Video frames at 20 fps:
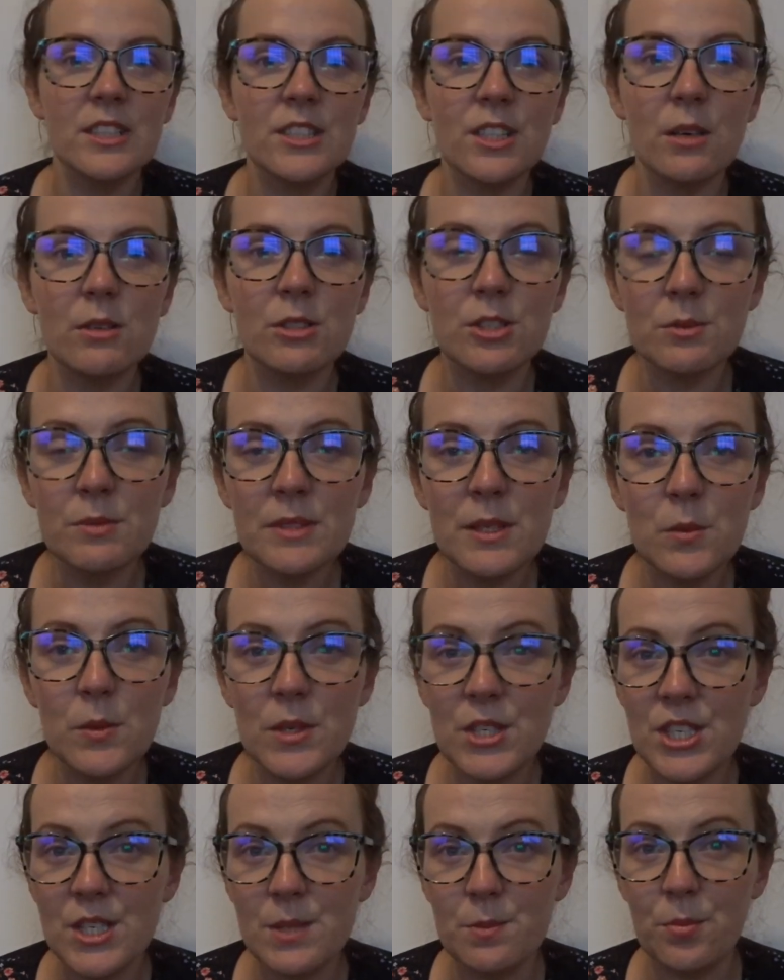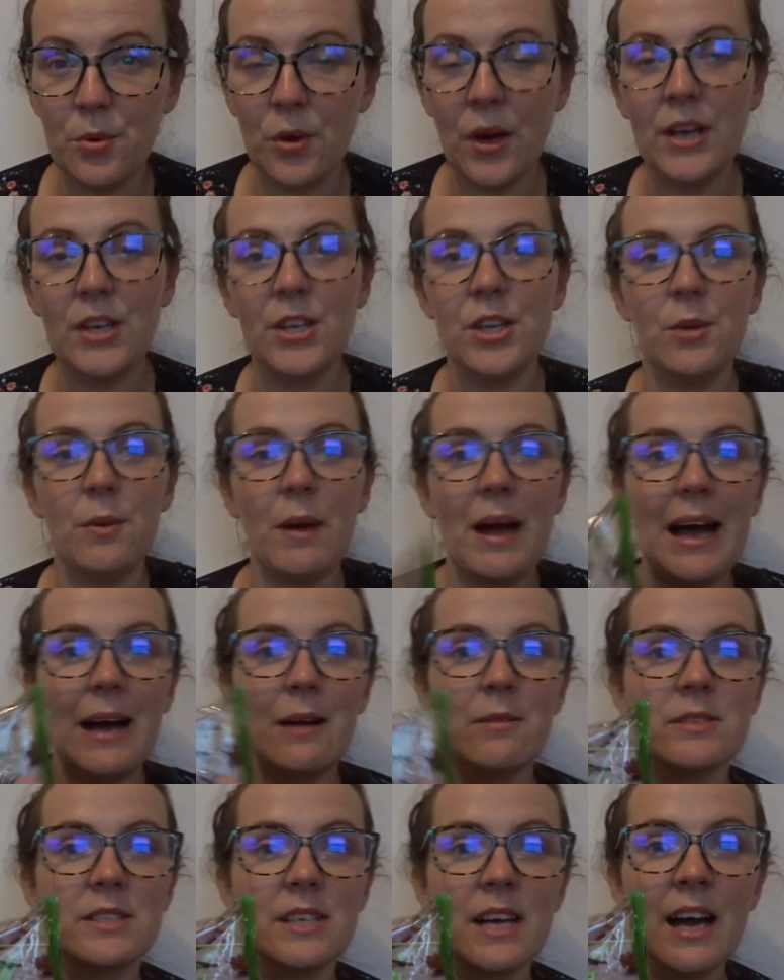So something which is brand new
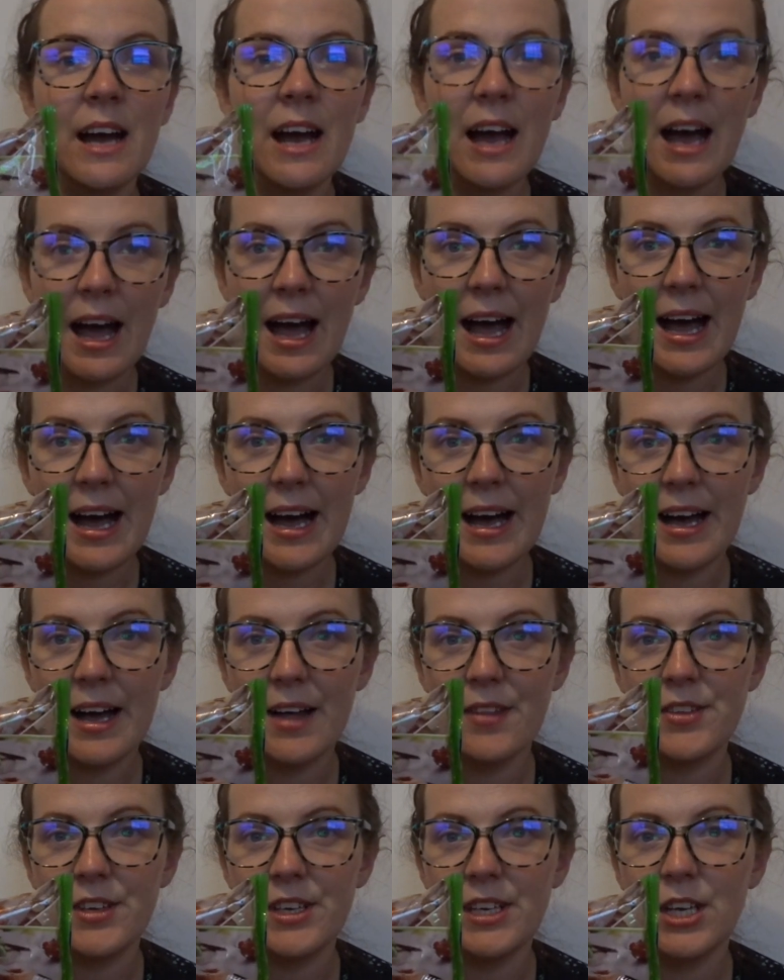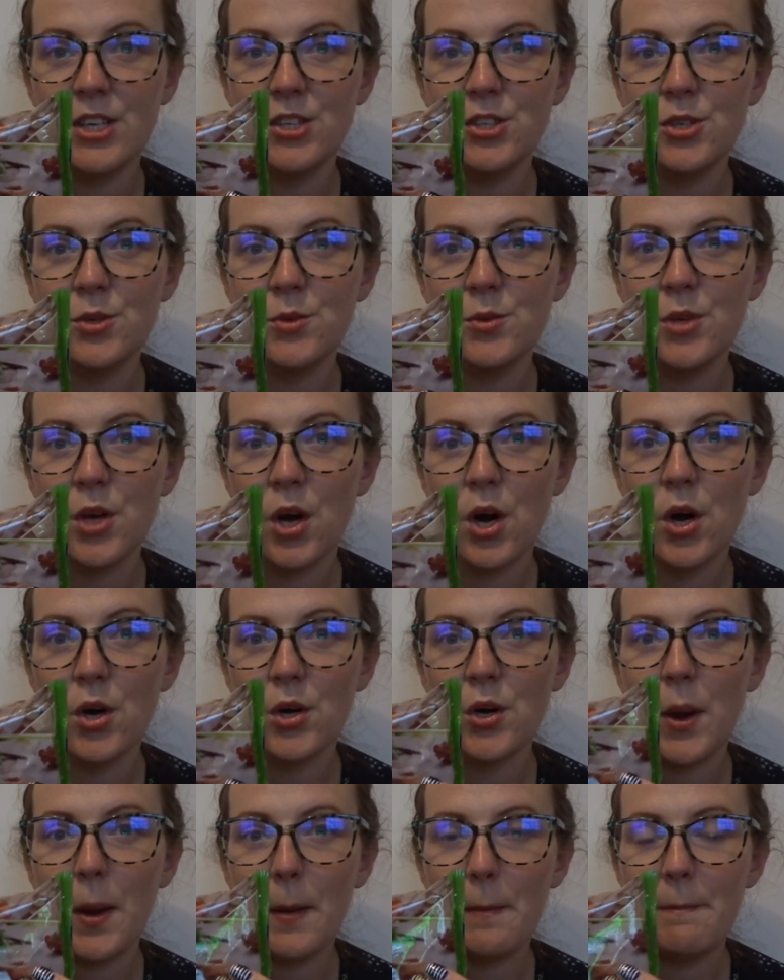out are the New
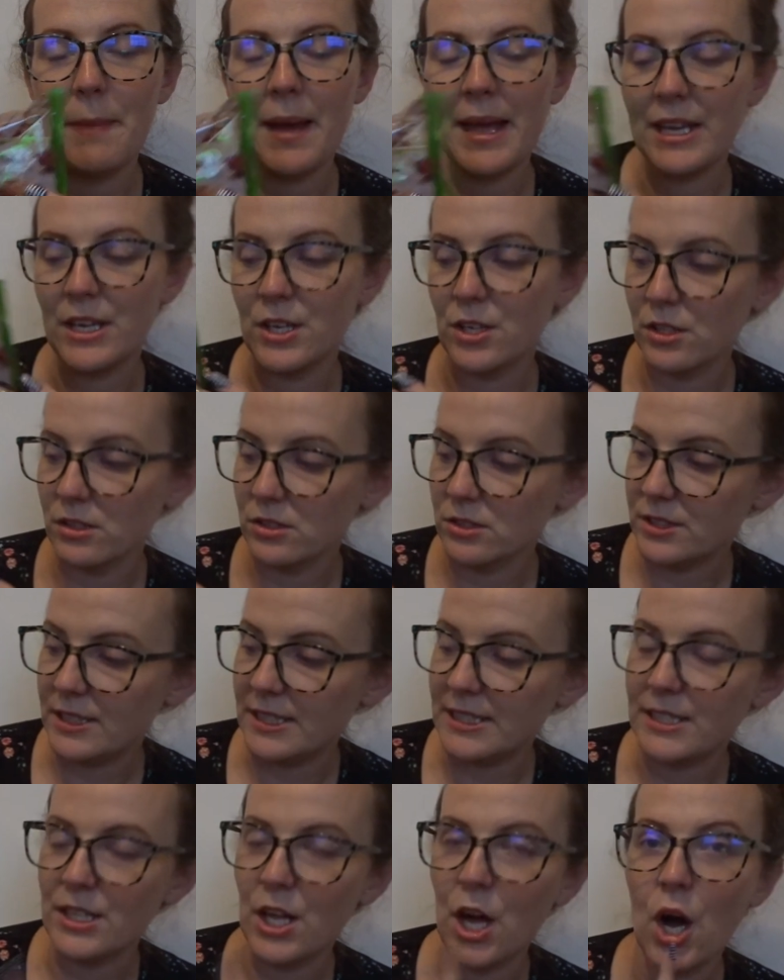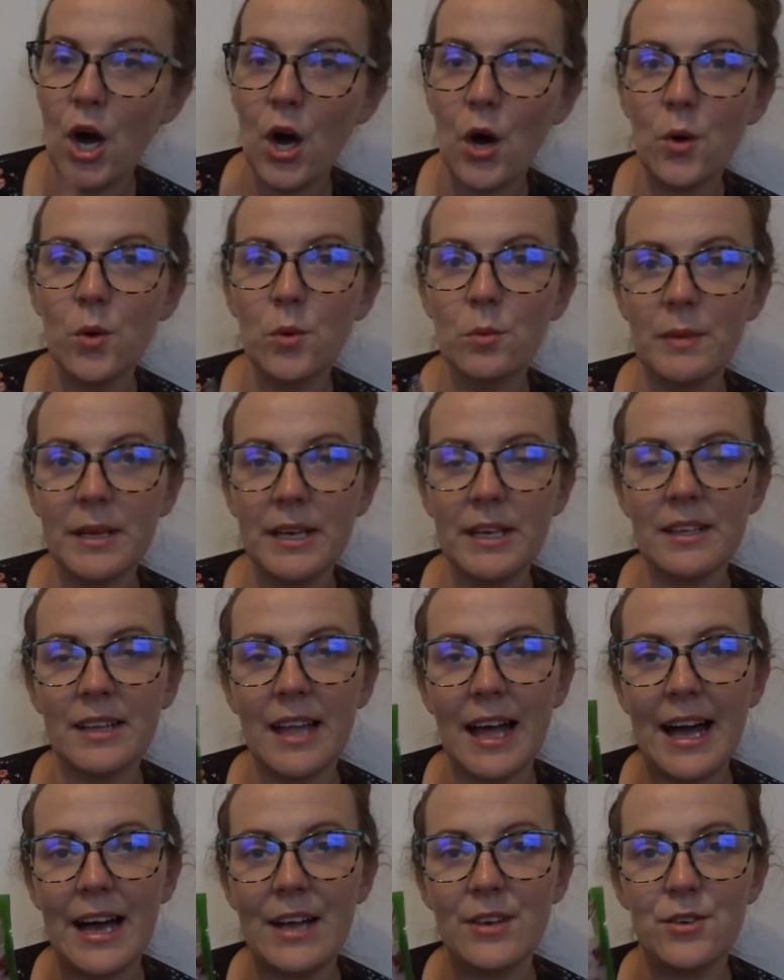York bagels. These are the wholemeal
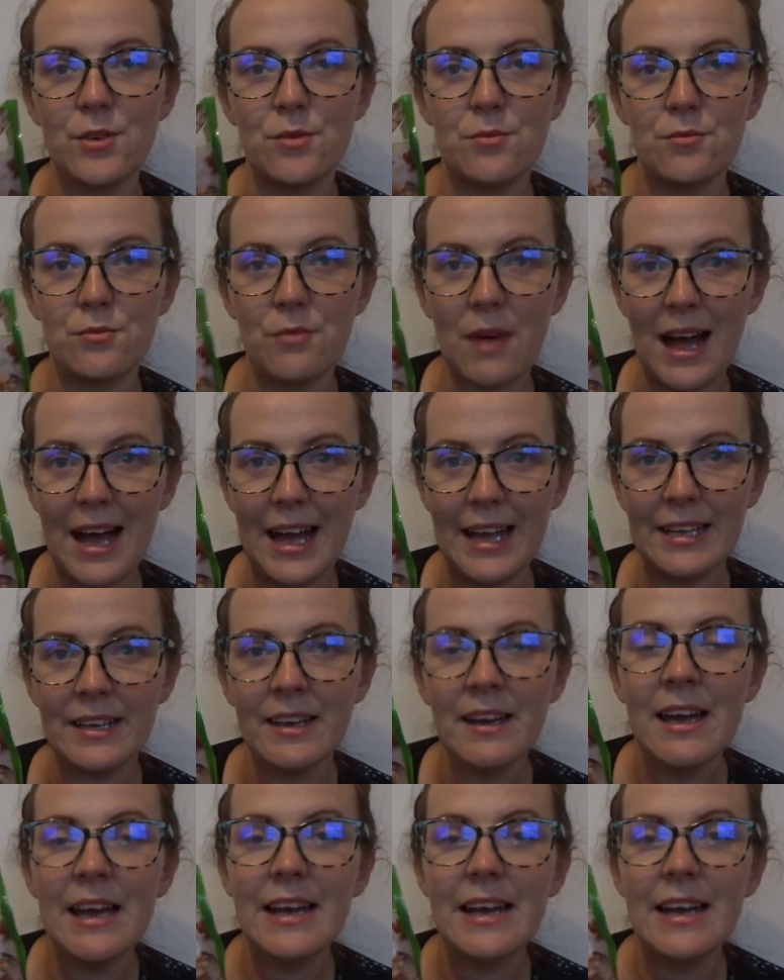and rye.